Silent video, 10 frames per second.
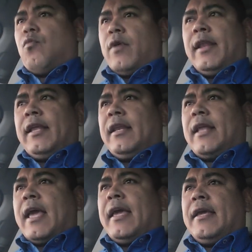
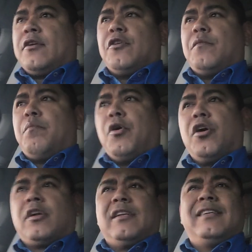reading a good
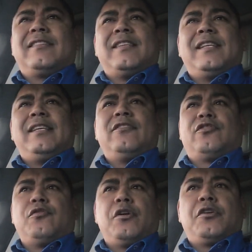book, listening
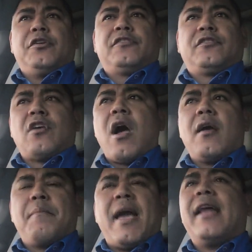to a good
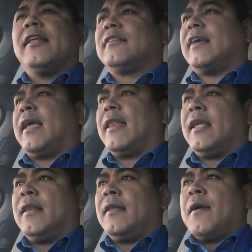song,
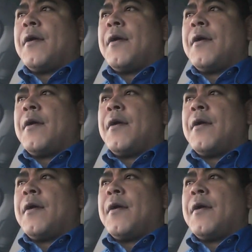meditating